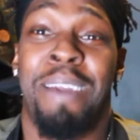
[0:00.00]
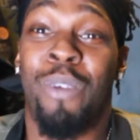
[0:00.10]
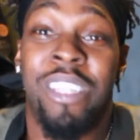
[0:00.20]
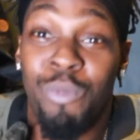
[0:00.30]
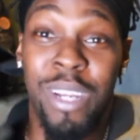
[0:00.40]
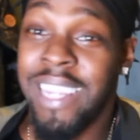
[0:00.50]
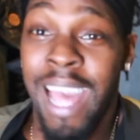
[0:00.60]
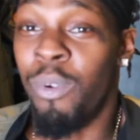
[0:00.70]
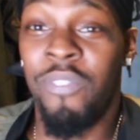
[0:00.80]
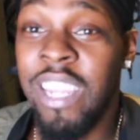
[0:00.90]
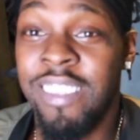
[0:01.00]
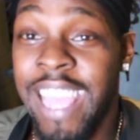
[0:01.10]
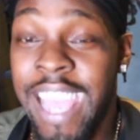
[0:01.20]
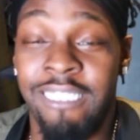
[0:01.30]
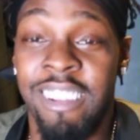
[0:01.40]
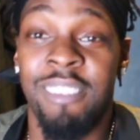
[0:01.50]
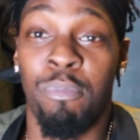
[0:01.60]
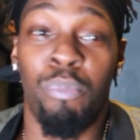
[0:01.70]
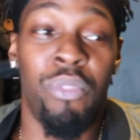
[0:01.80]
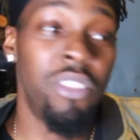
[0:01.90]
not with Venus and Aries.
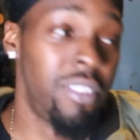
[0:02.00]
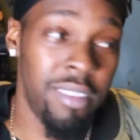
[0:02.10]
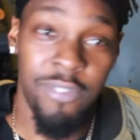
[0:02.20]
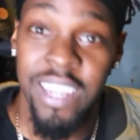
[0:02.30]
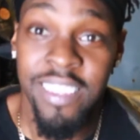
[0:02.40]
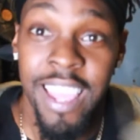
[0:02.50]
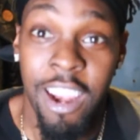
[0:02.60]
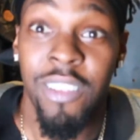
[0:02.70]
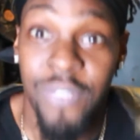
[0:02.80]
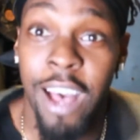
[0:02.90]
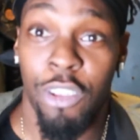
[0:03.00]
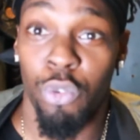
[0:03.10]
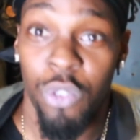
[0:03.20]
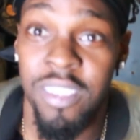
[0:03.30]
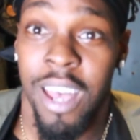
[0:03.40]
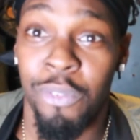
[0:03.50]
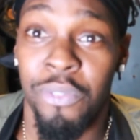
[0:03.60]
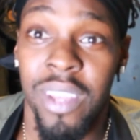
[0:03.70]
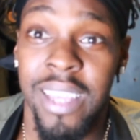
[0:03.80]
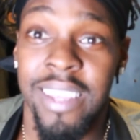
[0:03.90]
Venus and Aries value self.